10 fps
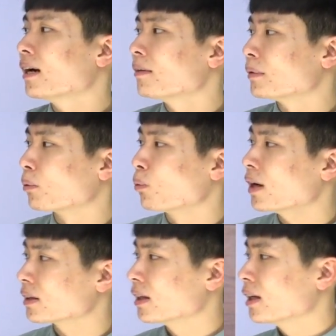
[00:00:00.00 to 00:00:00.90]
But
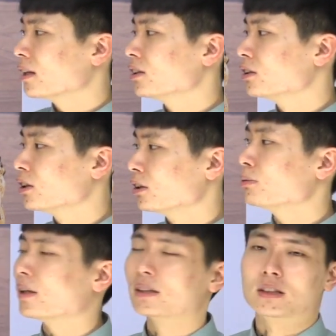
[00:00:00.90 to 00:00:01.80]
what you do
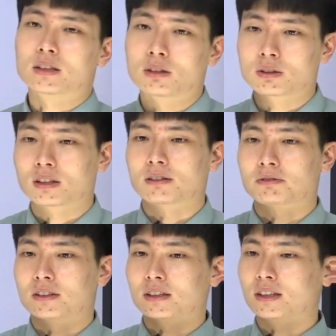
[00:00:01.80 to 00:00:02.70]
want to know the
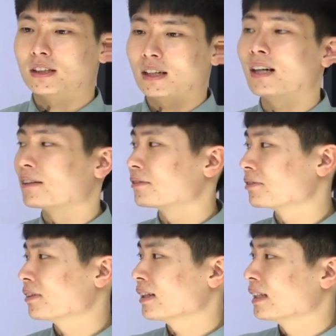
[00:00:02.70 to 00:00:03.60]
difference
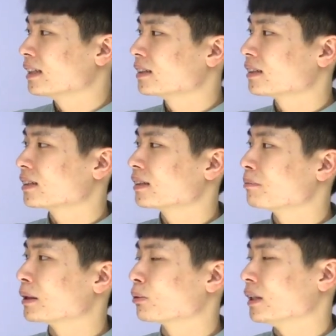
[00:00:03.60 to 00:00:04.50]
of is
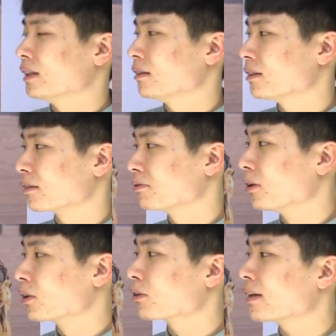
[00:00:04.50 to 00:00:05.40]
between
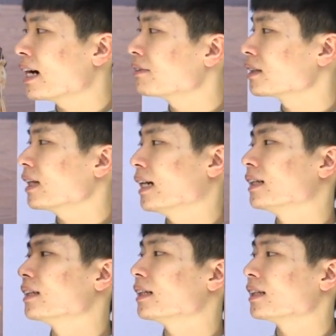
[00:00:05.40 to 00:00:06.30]
photographs
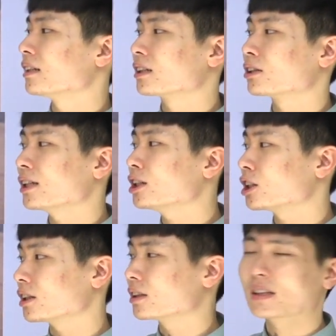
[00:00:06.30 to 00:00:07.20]
and
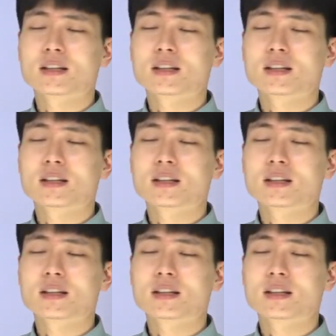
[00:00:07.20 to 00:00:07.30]
illustrations.